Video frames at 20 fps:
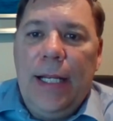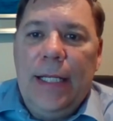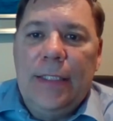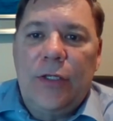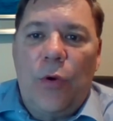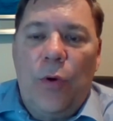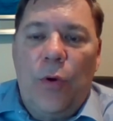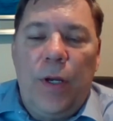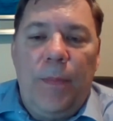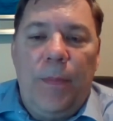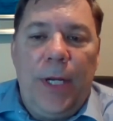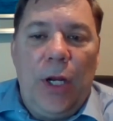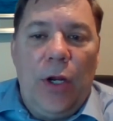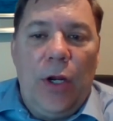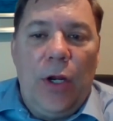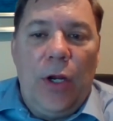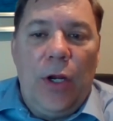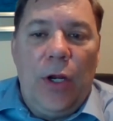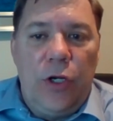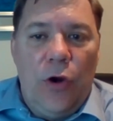it's going to be
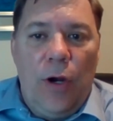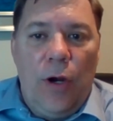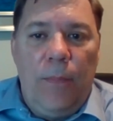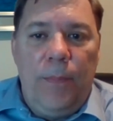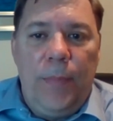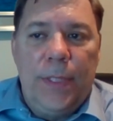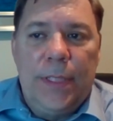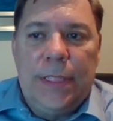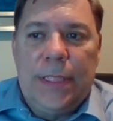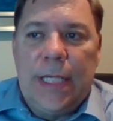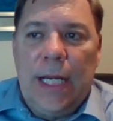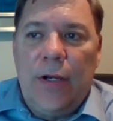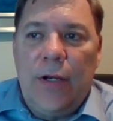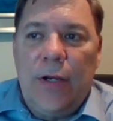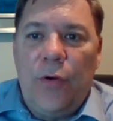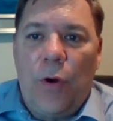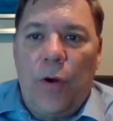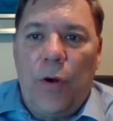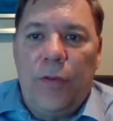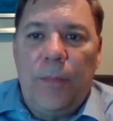on europe instead
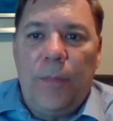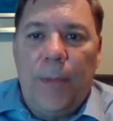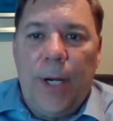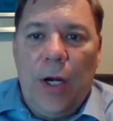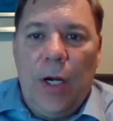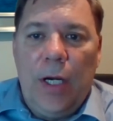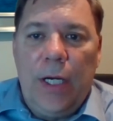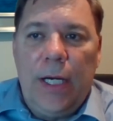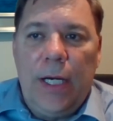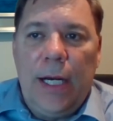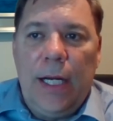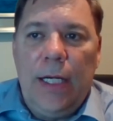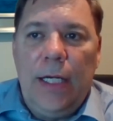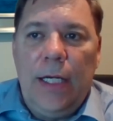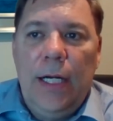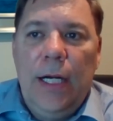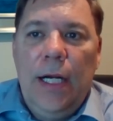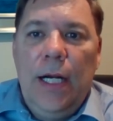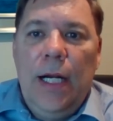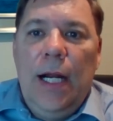of north america
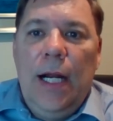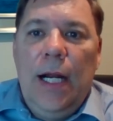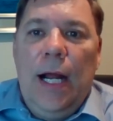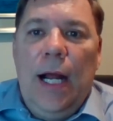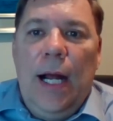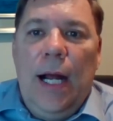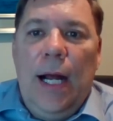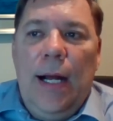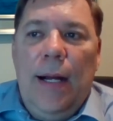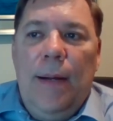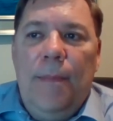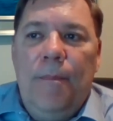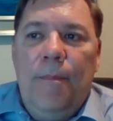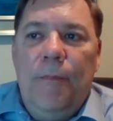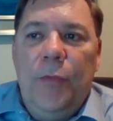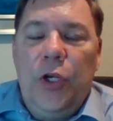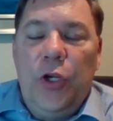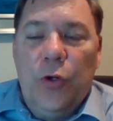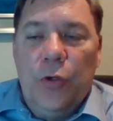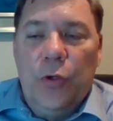
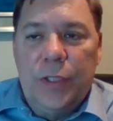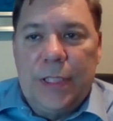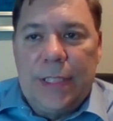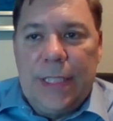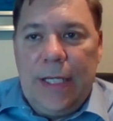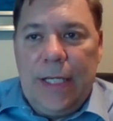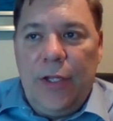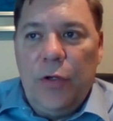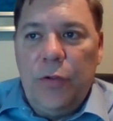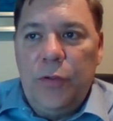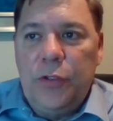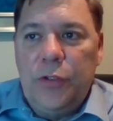um, you'll see